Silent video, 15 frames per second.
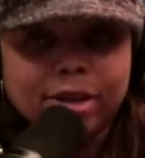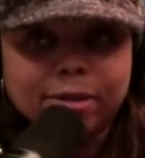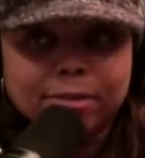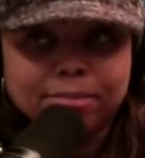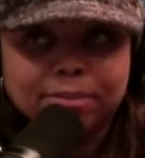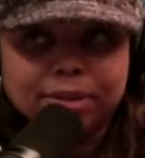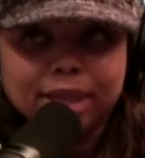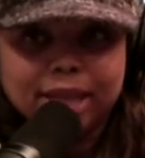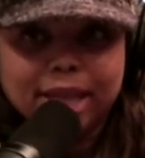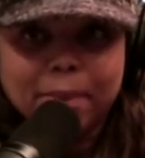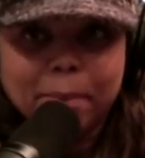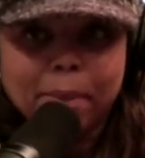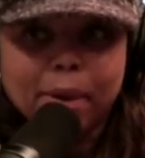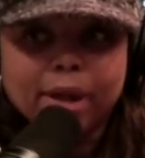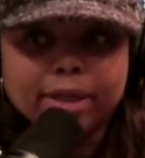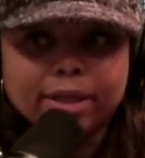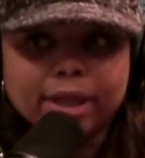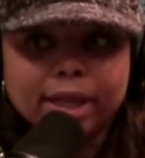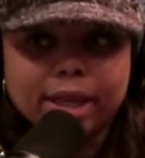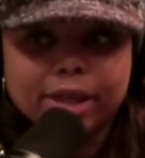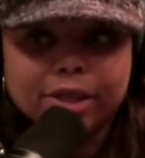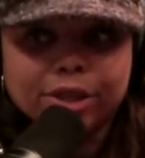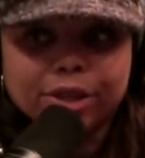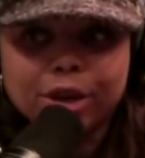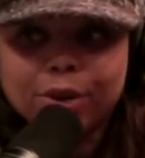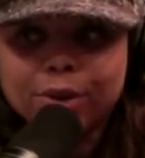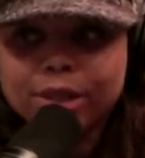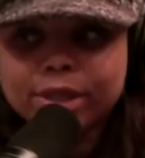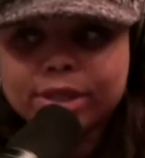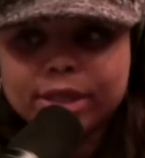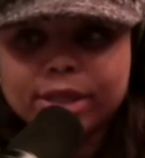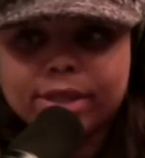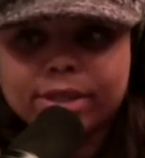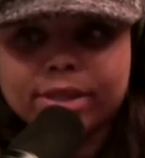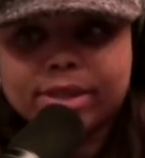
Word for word: Um, but, you know, it's